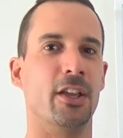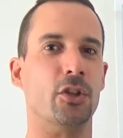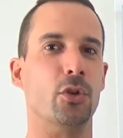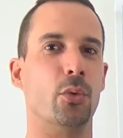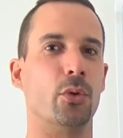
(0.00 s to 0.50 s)

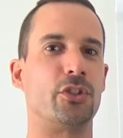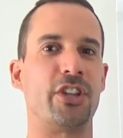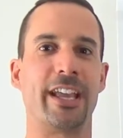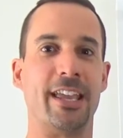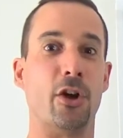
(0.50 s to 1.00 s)
you will
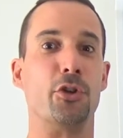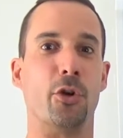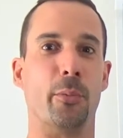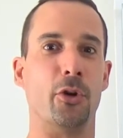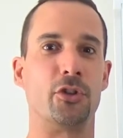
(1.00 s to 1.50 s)
check in on
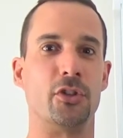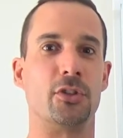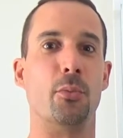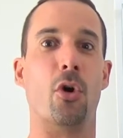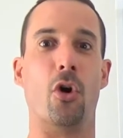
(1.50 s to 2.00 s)
your
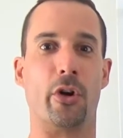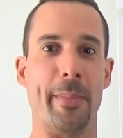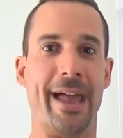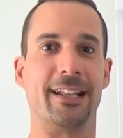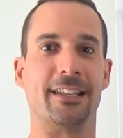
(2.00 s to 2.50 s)
emotions more
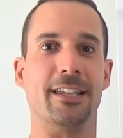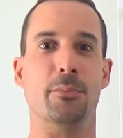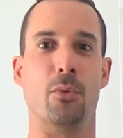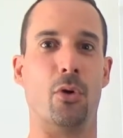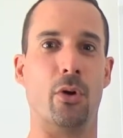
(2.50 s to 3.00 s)
automatically
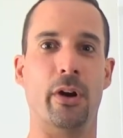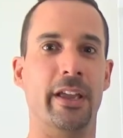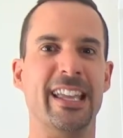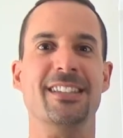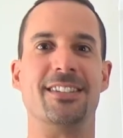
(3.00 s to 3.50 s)
and more
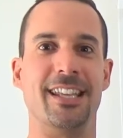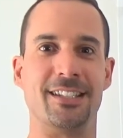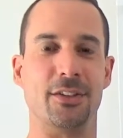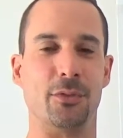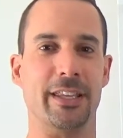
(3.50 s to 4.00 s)

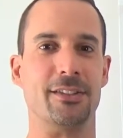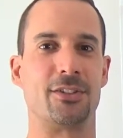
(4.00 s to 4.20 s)
instinctively.